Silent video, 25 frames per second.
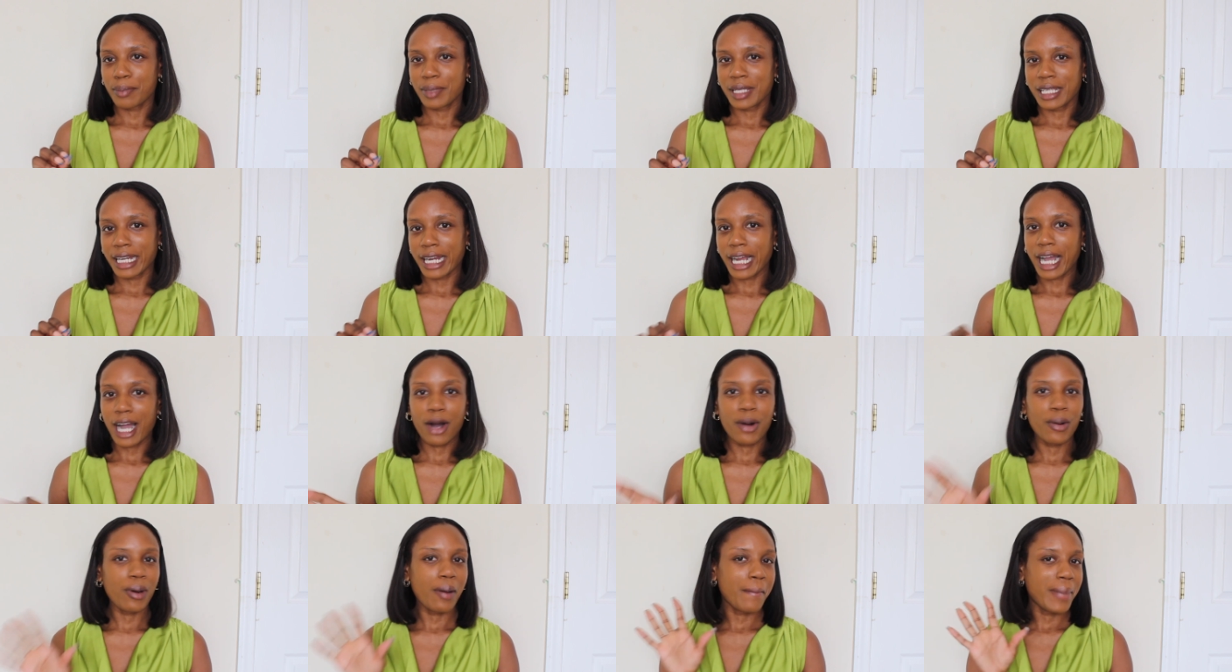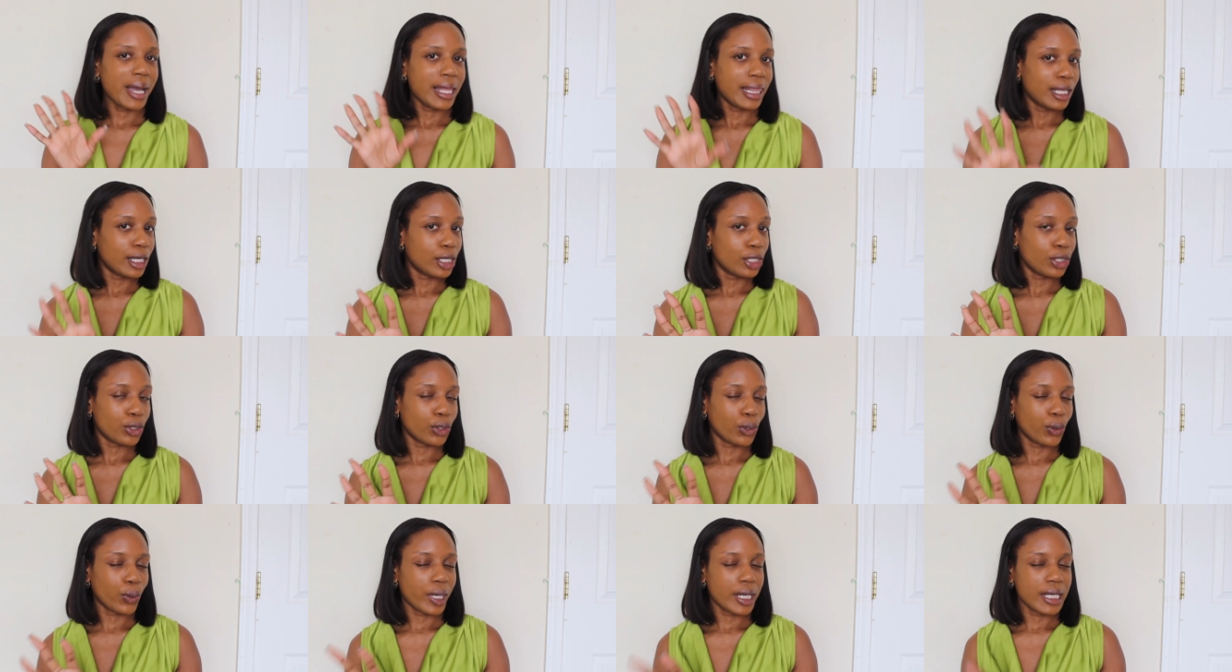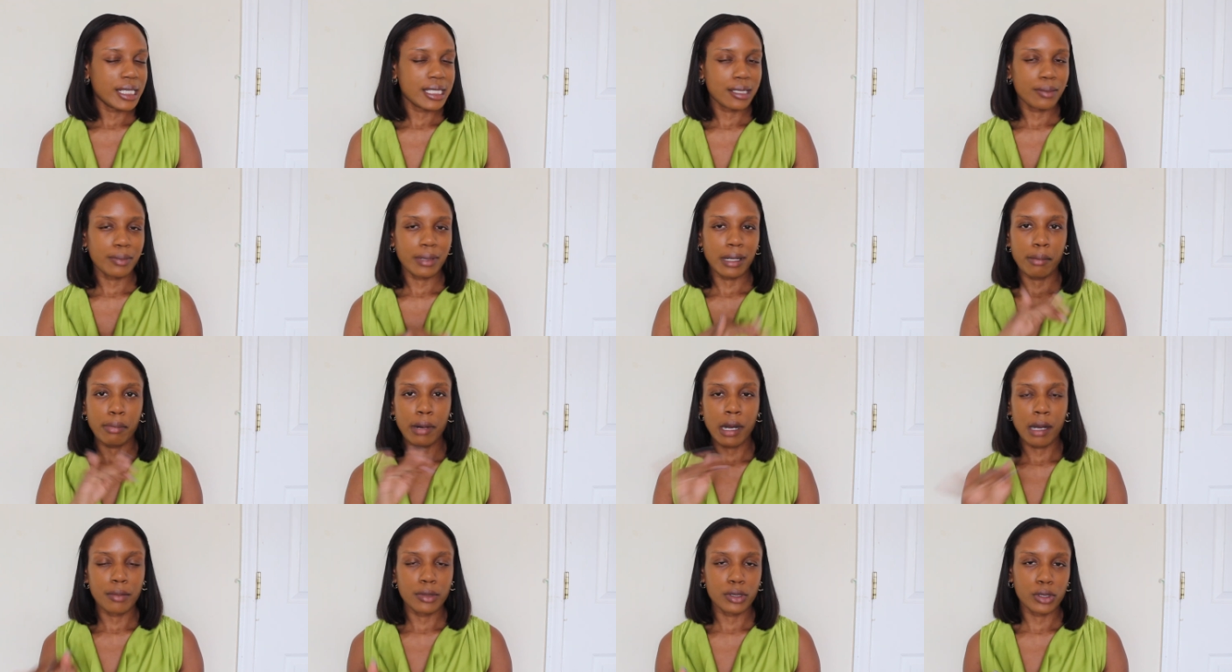blended out. It might look a little crazy, but I
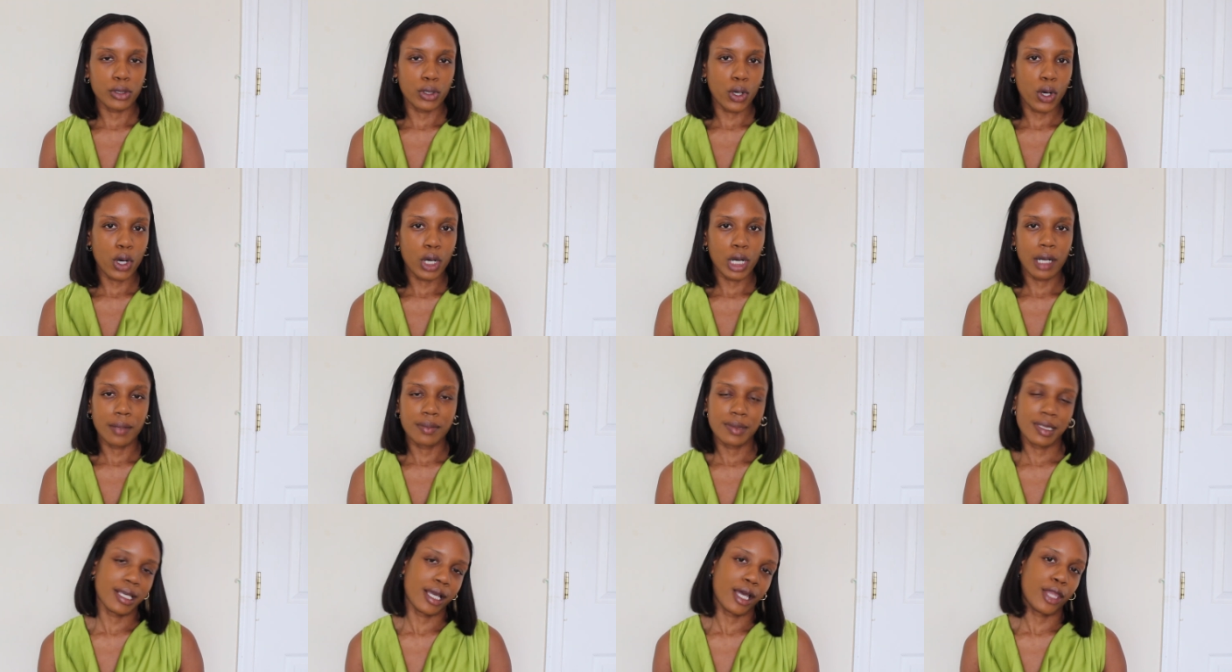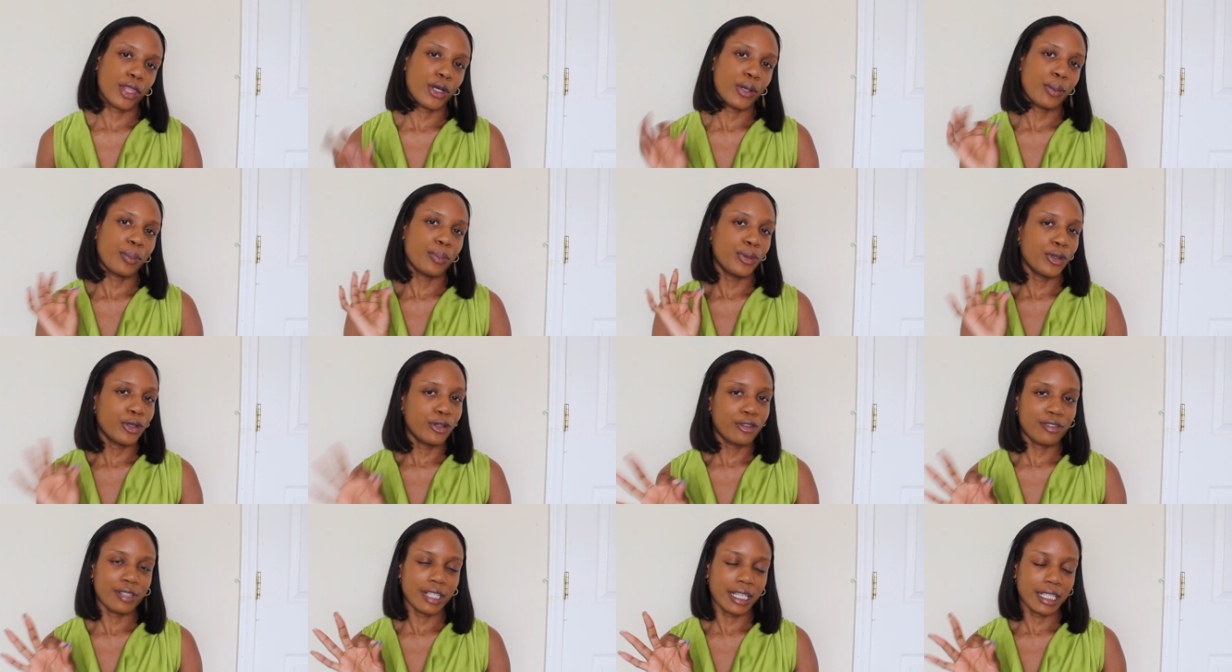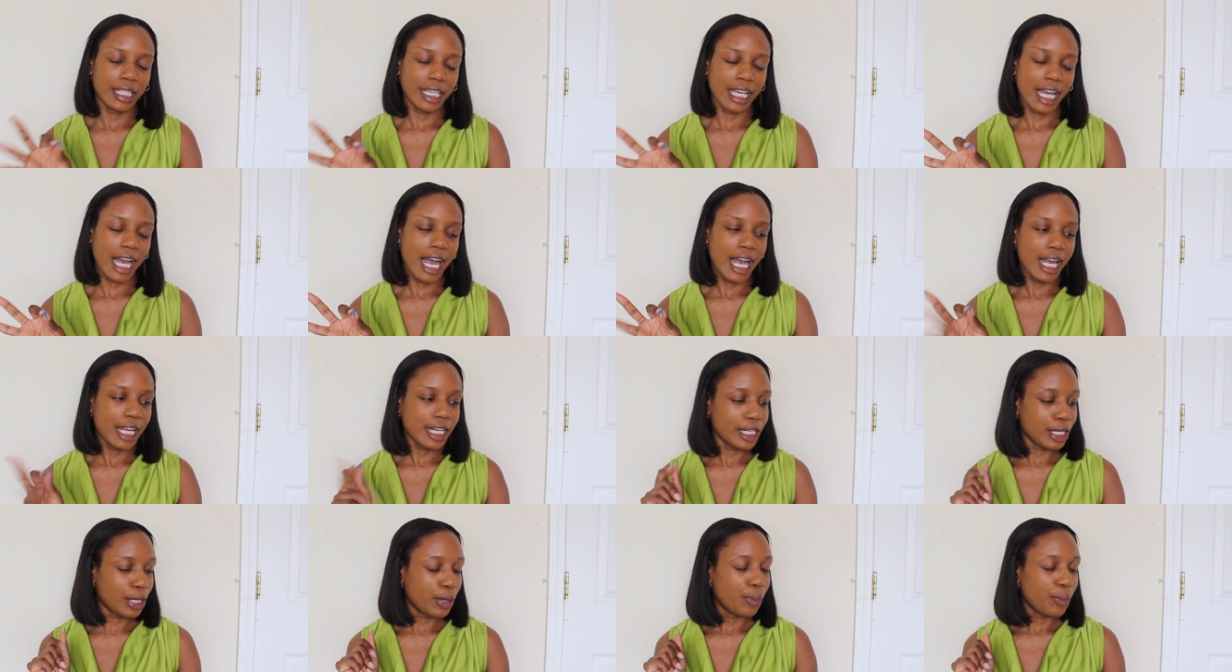promise it'll all come together beautifully at the end.